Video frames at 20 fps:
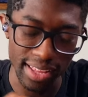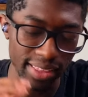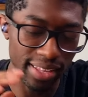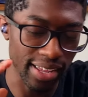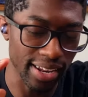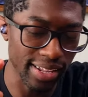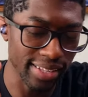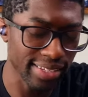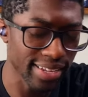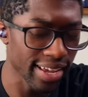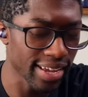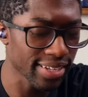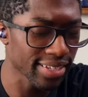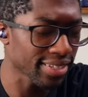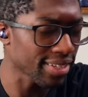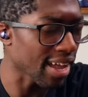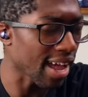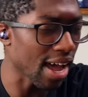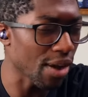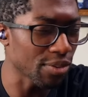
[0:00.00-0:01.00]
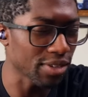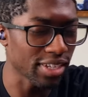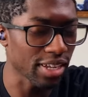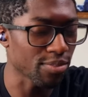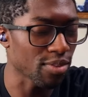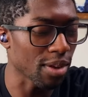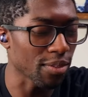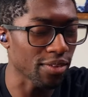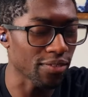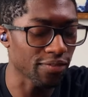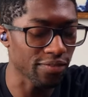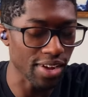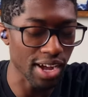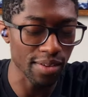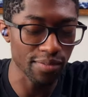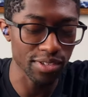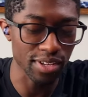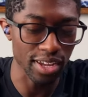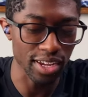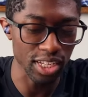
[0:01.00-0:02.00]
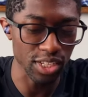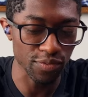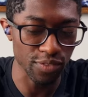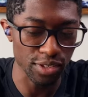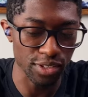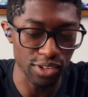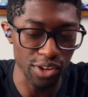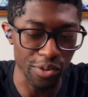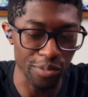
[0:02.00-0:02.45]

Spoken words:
then it takes, I would say, probably 5 seconds for it to go